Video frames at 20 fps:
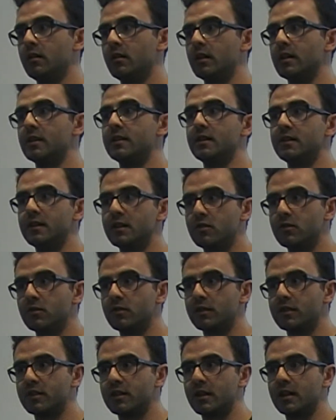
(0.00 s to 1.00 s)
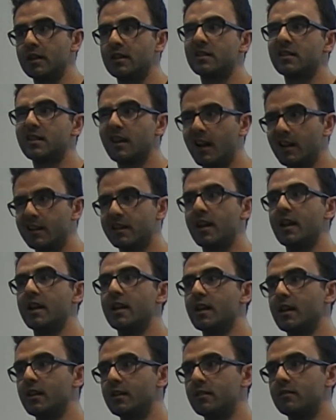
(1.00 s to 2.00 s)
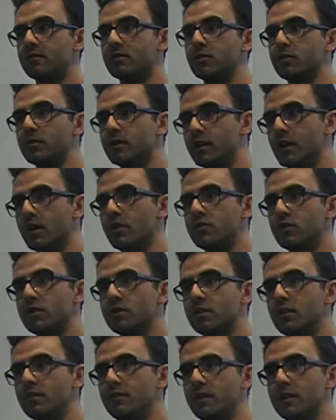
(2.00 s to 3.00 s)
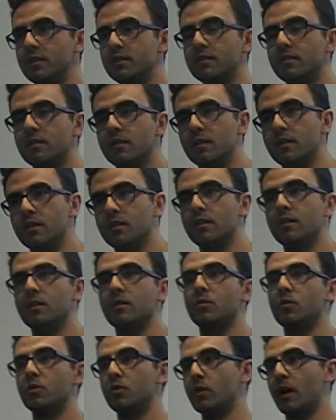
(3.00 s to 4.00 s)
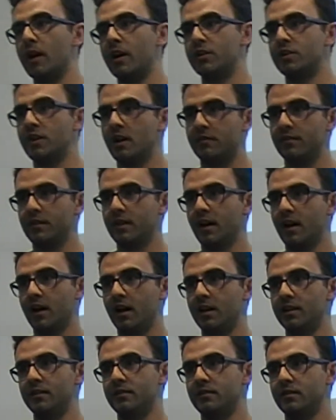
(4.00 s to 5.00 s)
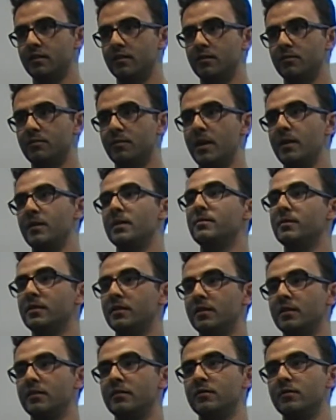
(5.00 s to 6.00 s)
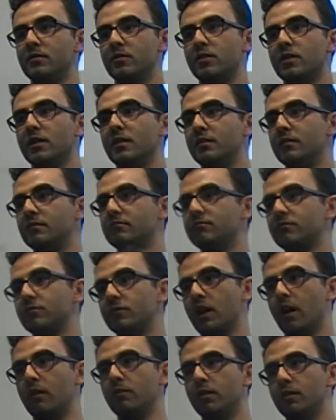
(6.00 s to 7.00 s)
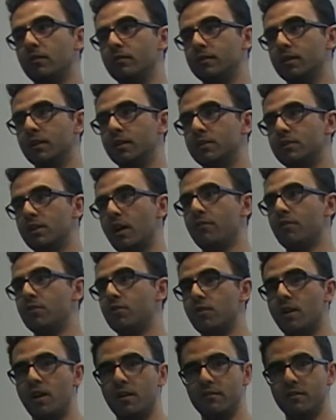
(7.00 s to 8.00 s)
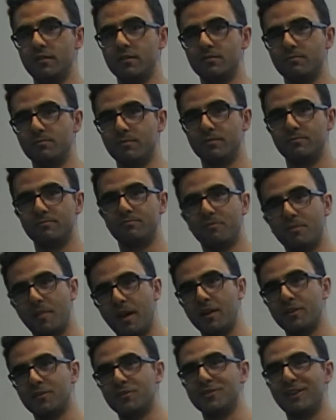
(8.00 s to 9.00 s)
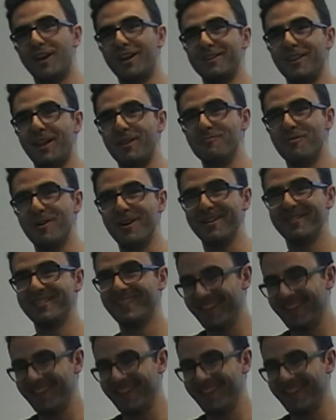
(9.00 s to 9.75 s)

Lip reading: It's easy to start getting into the notions of it. You are a Java guy, so maybe you can download the Java driver. It's better to start that way.